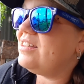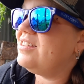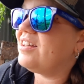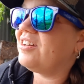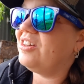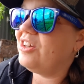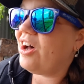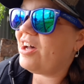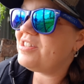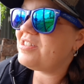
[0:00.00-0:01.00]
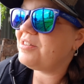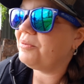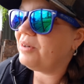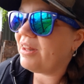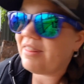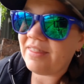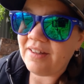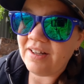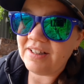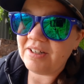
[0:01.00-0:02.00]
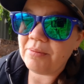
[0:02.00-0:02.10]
done a lot with a little